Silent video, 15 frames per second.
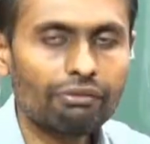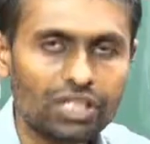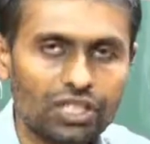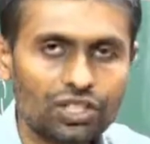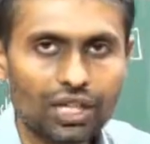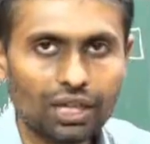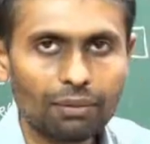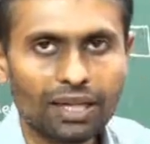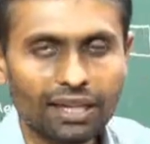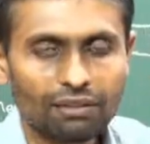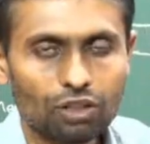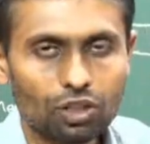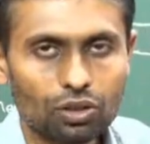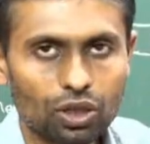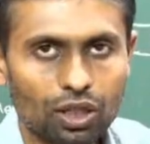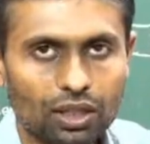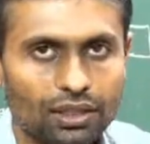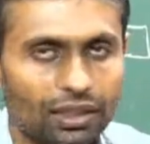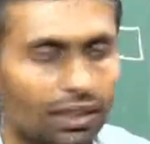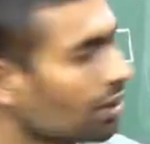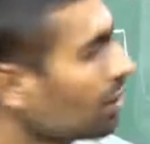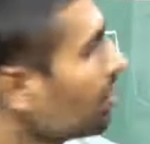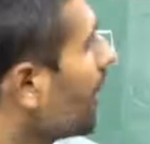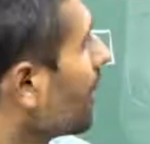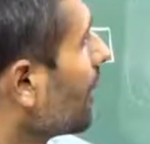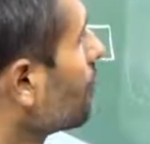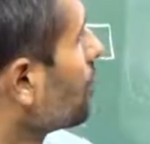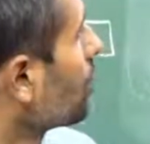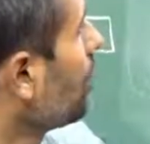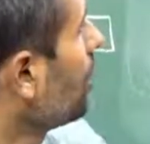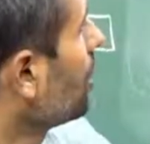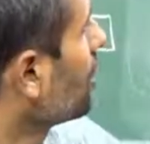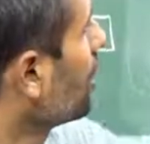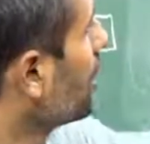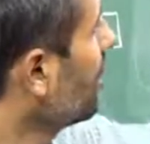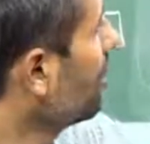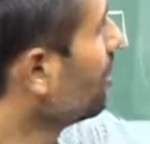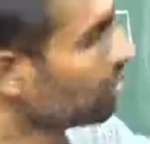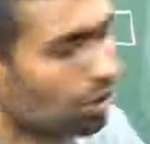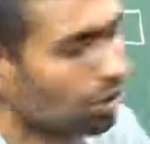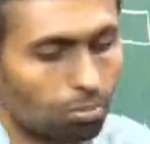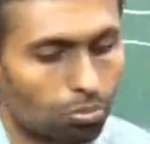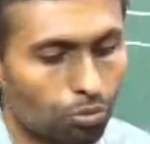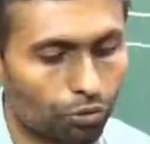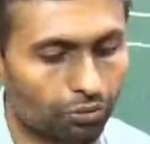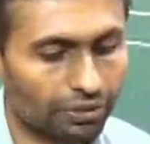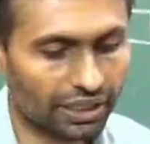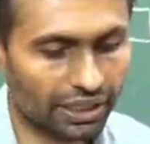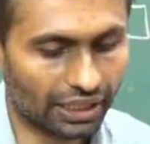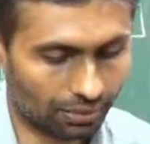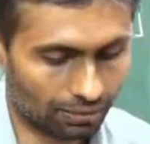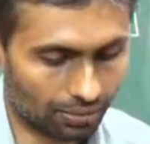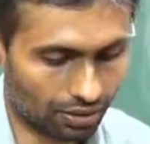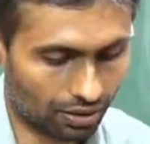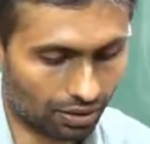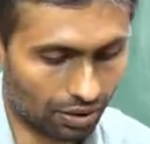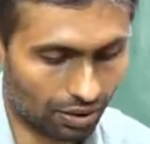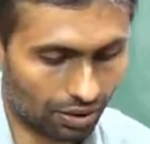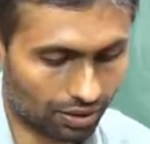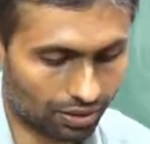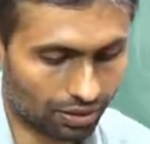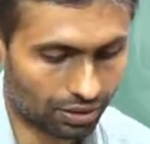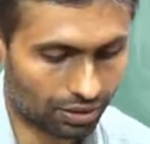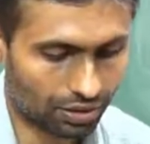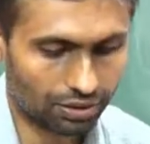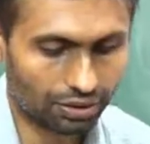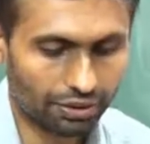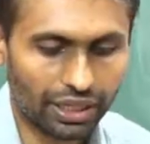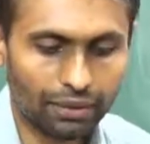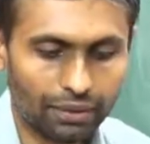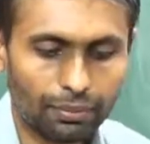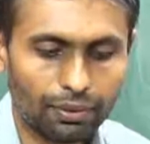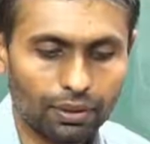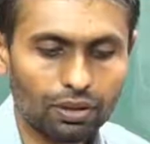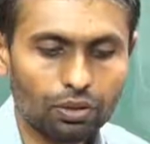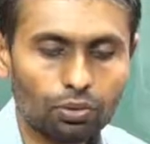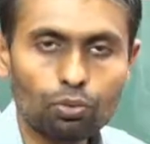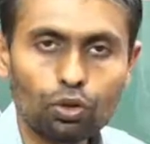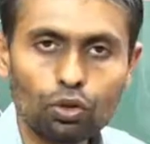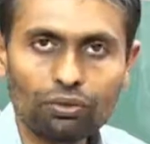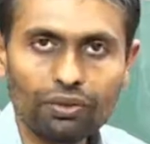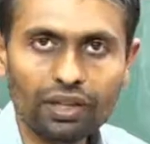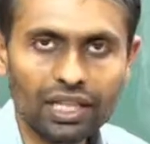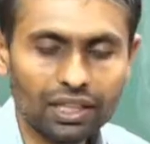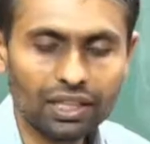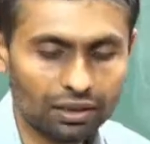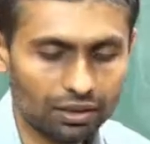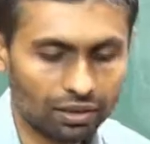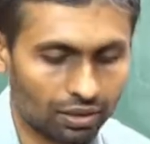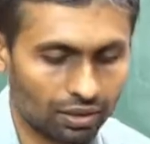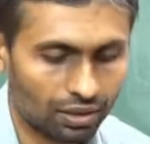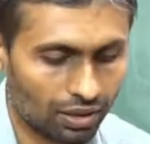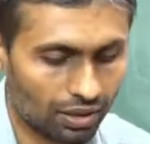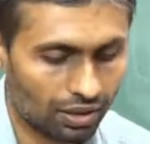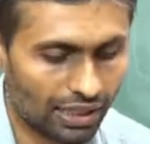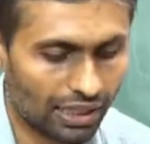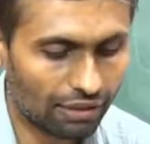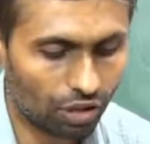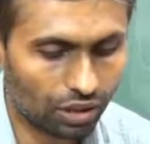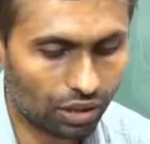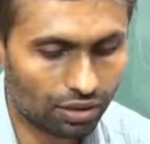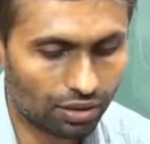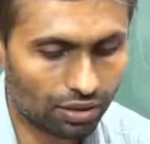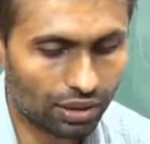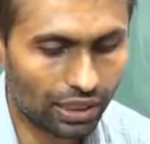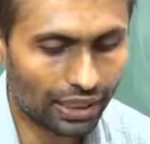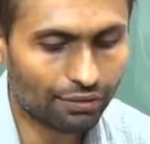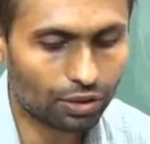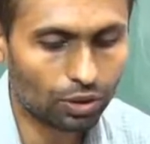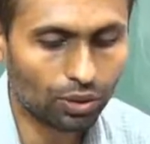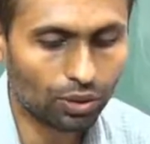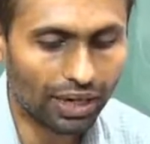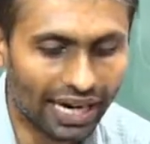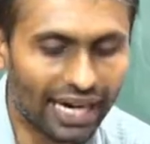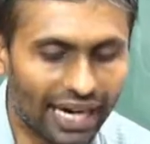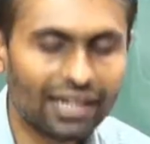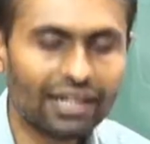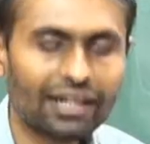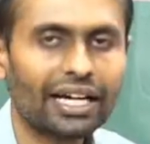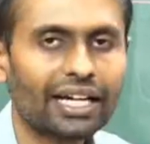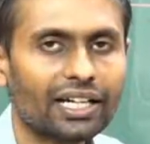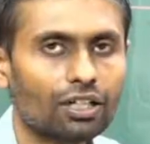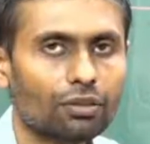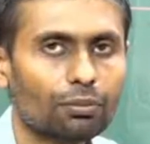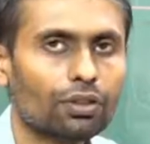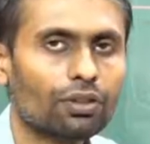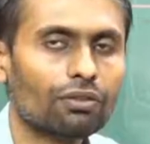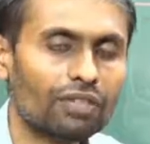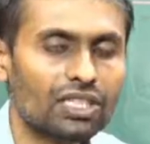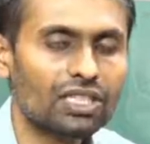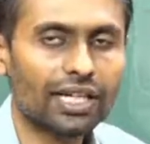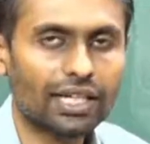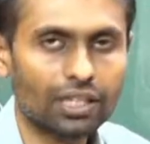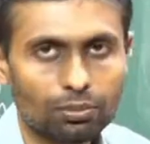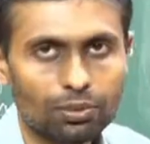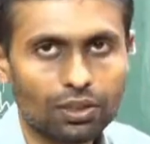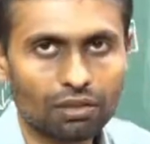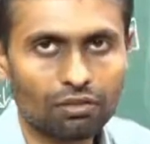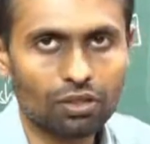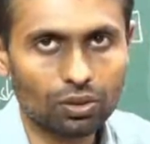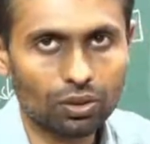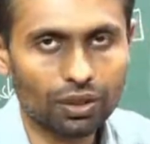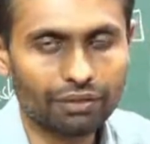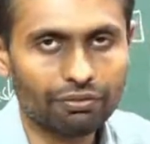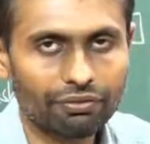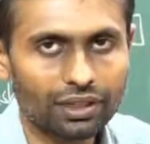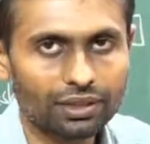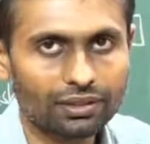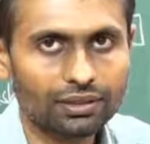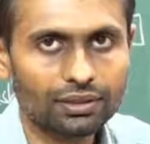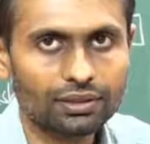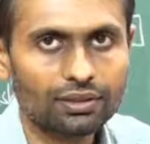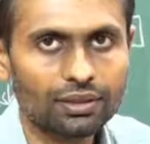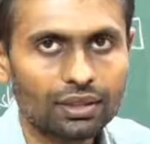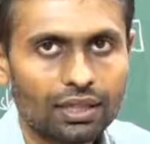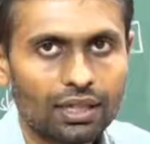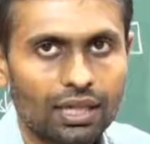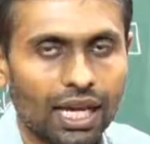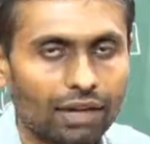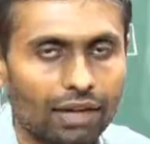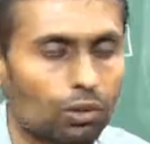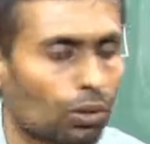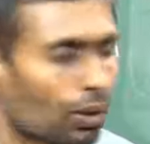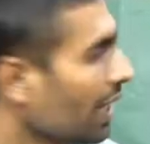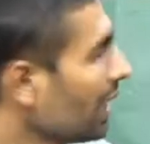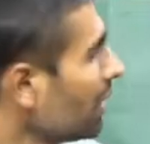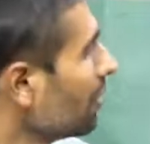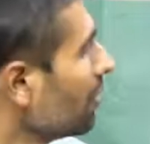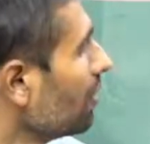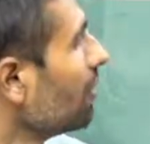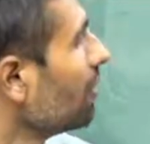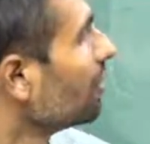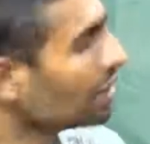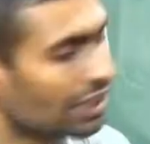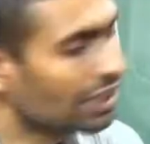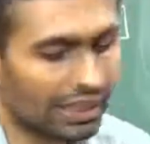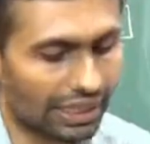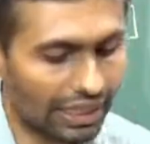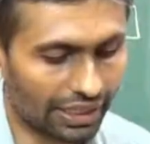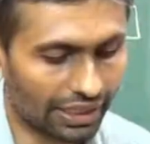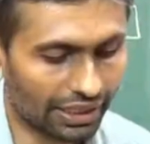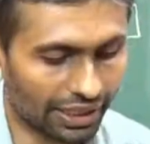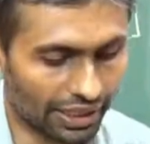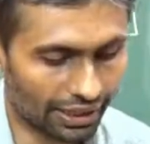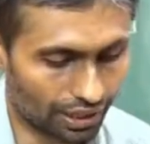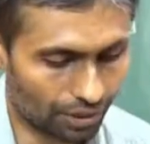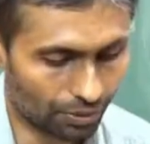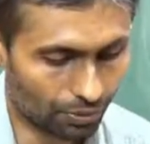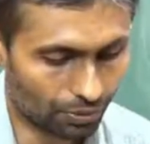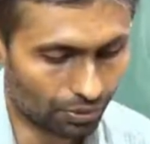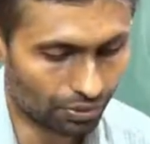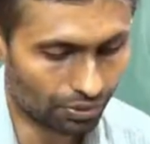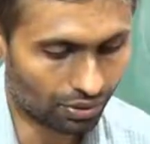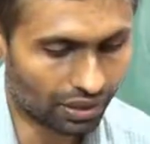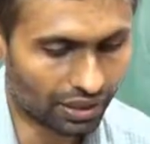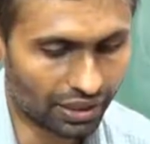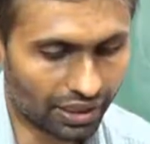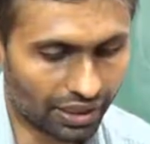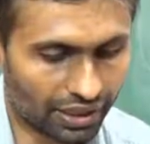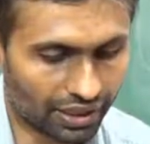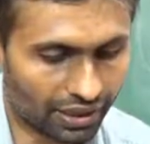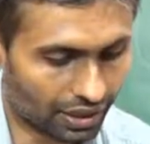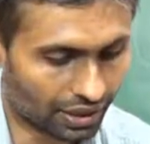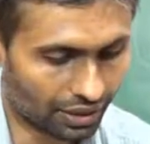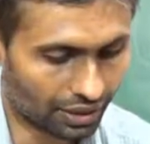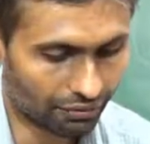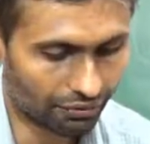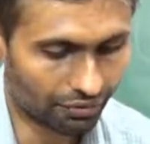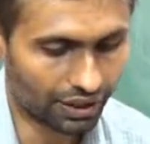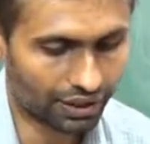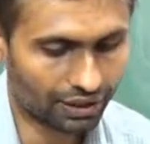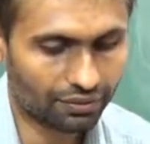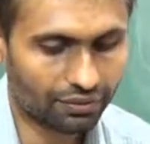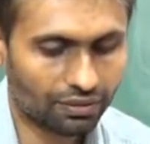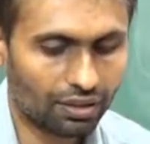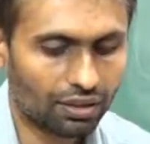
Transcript: Which table I want to alter? I want to alter a movie table. Alter table movie. Then what? I want to add an attribute. Which attribute I want to add, friends? I want to add DID attribute. DID, fine.